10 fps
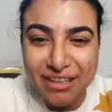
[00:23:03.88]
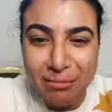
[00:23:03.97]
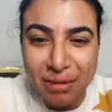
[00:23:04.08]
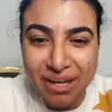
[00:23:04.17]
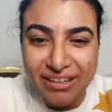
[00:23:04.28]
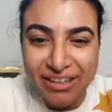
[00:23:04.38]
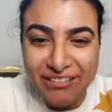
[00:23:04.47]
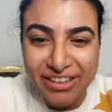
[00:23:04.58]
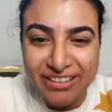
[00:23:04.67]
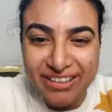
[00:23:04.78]
Deepa,
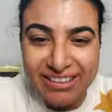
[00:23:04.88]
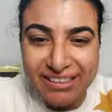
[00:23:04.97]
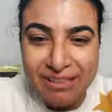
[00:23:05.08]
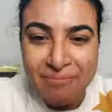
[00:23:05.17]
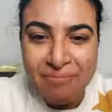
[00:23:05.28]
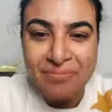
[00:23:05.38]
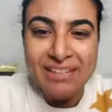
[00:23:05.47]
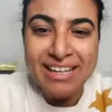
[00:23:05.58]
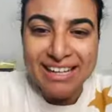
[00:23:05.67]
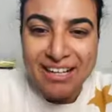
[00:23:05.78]
Kaveri.
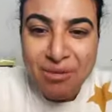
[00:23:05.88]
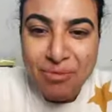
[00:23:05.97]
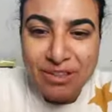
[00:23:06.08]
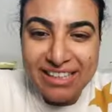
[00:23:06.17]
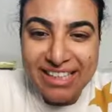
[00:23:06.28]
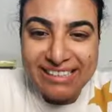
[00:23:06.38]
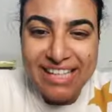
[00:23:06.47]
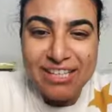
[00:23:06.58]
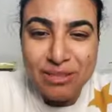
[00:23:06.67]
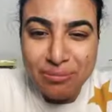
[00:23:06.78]
Mukta is
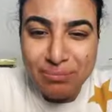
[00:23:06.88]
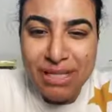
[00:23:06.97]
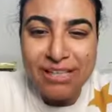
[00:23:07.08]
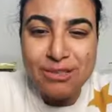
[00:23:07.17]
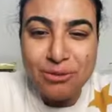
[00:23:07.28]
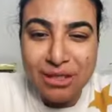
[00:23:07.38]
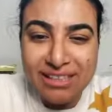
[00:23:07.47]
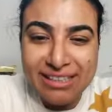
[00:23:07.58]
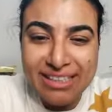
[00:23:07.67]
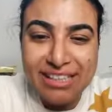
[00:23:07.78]
saying, speak to
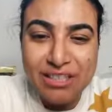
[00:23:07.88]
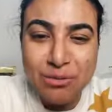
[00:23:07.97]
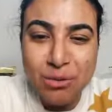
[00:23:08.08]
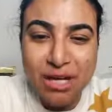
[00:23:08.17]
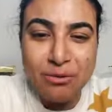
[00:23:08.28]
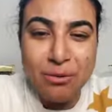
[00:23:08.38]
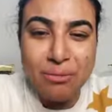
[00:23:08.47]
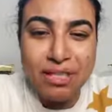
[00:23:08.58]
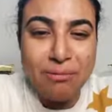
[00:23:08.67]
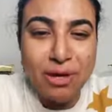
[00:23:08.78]
at least one
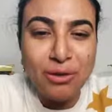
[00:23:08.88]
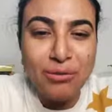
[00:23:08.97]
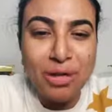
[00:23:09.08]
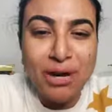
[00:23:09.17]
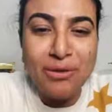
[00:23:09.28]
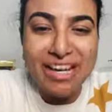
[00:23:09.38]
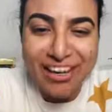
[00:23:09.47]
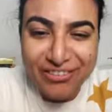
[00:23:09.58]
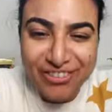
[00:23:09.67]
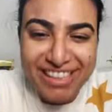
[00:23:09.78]
woman about wow
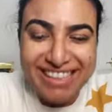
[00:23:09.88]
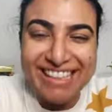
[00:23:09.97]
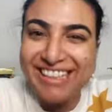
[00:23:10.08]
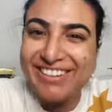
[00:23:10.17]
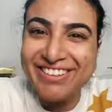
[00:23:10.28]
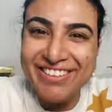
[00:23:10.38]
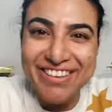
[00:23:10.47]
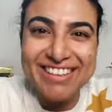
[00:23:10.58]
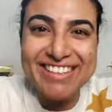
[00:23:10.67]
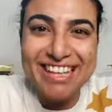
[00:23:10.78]
every day.
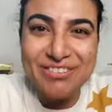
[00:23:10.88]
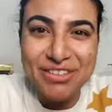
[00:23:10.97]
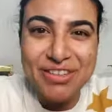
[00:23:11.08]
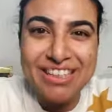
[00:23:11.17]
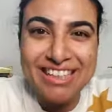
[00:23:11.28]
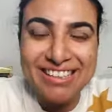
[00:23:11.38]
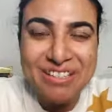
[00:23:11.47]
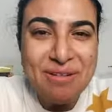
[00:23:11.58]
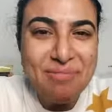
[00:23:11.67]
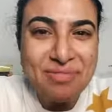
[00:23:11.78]
Got that, Mukta.
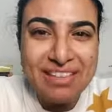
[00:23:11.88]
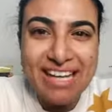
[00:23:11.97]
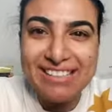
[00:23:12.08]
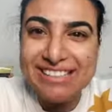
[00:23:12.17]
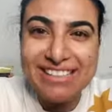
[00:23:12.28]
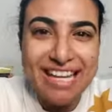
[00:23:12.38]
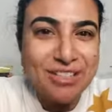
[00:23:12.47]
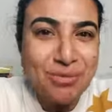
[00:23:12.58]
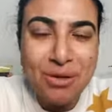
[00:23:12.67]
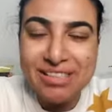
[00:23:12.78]

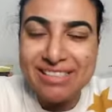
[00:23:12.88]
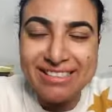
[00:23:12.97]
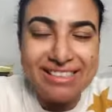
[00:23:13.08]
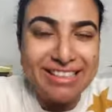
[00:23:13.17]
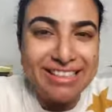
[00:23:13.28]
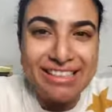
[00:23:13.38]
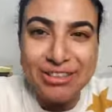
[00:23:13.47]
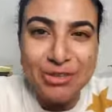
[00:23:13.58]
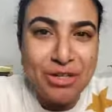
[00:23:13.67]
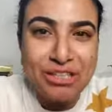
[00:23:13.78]
That's what's
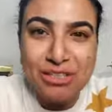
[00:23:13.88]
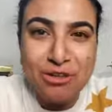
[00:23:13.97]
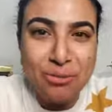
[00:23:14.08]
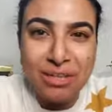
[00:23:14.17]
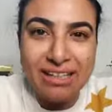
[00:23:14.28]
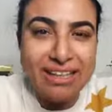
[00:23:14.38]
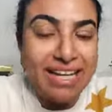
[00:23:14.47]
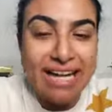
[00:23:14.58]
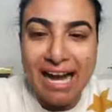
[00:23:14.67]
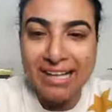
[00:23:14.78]
needed. Trust you me.
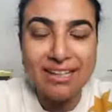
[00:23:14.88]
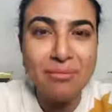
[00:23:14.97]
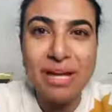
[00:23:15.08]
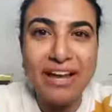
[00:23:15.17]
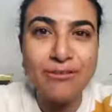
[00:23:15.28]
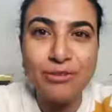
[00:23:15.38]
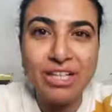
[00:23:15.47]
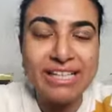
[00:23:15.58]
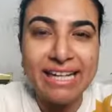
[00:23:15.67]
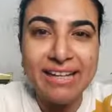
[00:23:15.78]
Like, I come
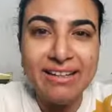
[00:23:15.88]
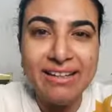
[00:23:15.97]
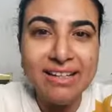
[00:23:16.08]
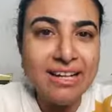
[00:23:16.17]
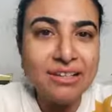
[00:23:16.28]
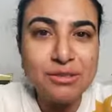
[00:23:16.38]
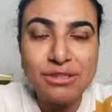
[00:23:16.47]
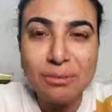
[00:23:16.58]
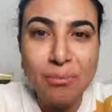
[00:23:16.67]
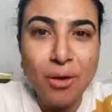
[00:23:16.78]
every day to
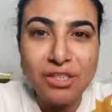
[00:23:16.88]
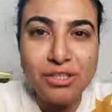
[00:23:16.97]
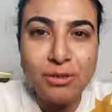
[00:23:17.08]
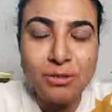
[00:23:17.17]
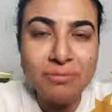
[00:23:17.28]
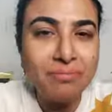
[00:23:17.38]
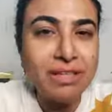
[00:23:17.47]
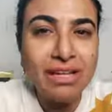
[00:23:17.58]
support you.